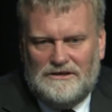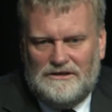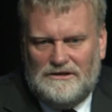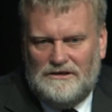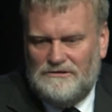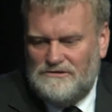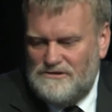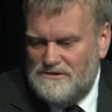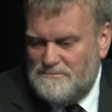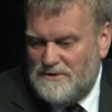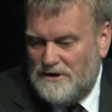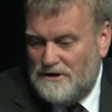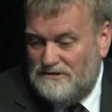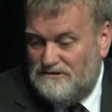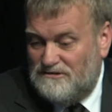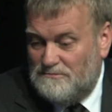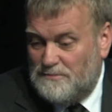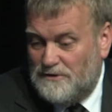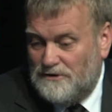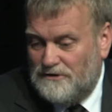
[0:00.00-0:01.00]
into the
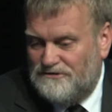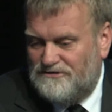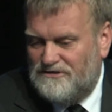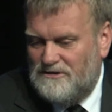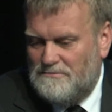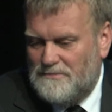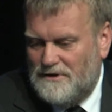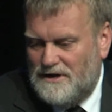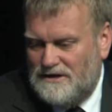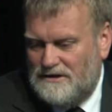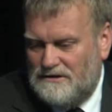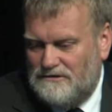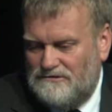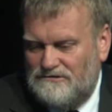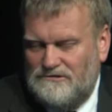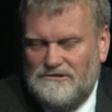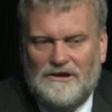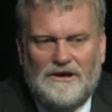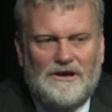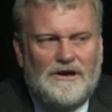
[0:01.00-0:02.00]
minds of
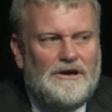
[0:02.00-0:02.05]
policymakers.